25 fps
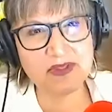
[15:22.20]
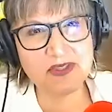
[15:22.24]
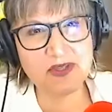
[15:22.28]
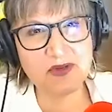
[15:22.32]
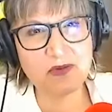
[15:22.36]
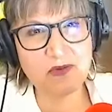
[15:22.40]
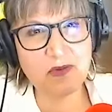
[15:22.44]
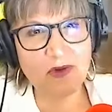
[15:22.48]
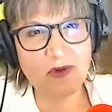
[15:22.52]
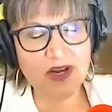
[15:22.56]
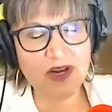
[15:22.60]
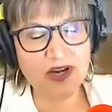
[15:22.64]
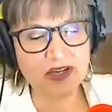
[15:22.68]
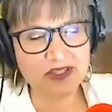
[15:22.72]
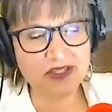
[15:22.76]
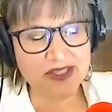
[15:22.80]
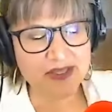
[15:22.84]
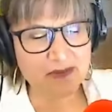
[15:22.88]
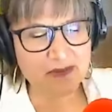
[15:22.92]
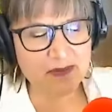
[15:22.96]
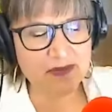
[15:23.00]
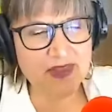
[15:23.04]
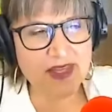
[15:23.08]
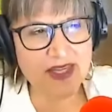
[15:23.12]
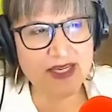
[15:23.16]
what are
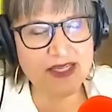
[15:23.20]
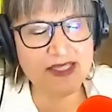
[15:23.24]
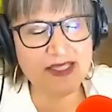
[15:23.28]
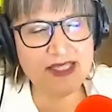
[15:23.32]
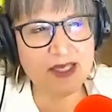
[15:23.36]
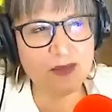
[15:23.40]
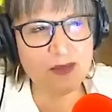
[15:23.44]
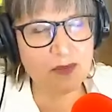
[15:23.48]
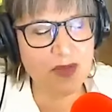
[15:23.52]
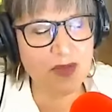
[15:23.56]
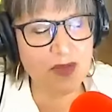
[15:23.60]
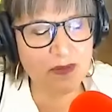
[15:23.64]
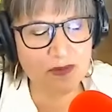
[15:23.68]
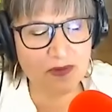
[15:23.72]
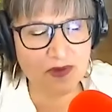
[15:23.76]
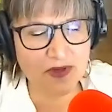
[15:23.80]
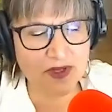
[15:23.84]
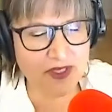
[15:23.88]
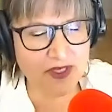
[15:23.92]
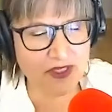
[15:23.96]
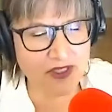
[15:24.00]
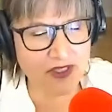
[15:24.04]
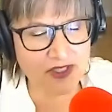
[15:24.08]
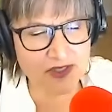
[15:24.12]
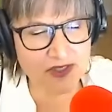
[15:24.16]
some things that people
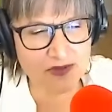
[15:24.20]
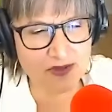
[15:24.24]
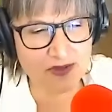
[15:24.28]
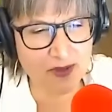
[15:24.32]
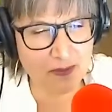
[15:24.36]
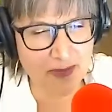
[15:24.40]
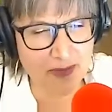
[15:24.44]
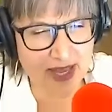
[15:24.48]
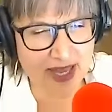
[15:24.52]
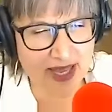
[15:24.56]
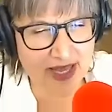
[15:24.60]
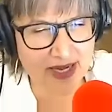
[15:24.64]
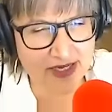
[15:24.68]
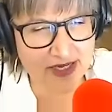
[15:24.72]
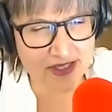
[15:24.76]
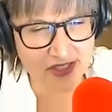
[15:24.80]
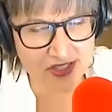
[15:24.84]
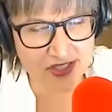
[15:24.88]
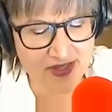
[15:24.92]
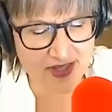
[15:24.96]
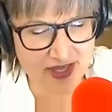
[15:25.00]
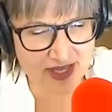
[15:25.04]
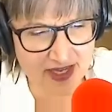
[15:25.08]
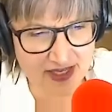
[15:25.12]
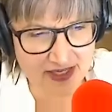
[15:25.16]
can do to
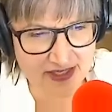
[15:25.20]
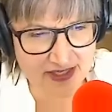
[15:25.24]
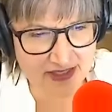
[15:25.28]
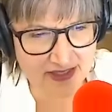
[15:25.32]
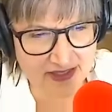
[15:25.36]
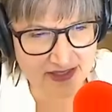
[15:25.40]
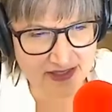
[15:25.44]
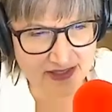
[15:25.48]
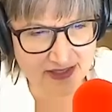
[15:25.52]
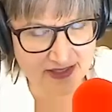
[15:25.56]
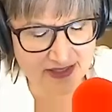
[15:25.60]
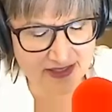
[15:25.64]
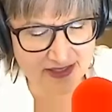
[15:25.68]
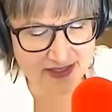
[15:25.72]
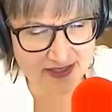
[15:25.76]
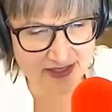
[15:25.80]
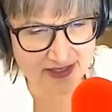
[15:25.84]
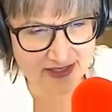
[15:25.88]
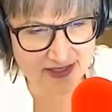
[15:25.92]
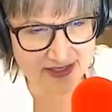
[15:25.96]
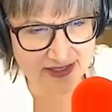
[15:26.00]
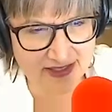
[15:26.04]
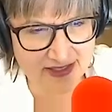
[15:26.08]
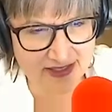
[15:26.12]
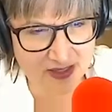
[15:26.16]
manage that?
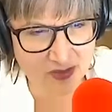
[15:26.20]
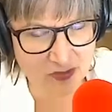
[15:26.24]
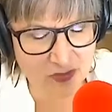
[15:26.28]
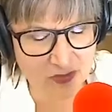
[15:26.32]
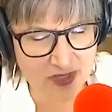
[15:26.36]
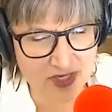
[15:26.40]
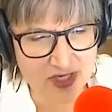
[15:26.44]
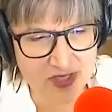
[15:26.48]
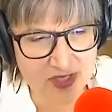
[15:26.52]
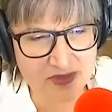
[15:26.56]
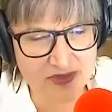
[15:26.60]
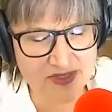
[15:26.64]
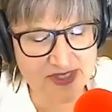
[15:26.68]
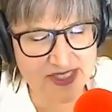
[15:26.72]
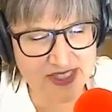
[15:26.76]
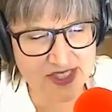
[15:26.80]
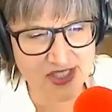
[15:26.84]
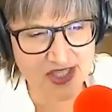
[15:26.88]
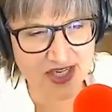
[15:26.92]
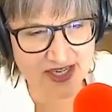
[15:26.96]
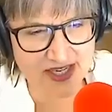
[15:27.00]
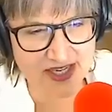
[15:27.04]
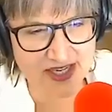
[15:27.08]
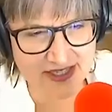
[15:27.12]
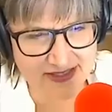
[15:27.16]
Like, what do you
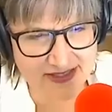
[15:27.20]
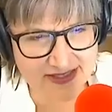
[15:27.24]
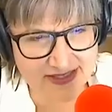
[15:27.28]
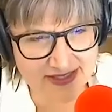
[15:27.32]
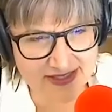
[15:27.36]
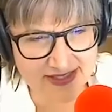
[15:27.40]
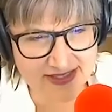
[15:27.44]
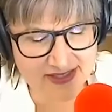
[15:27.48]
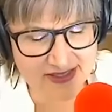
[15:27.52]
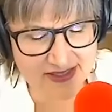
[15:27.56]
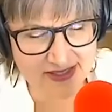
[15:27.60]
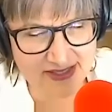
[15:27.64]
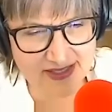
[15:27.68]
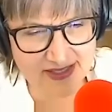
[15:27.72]
suggest?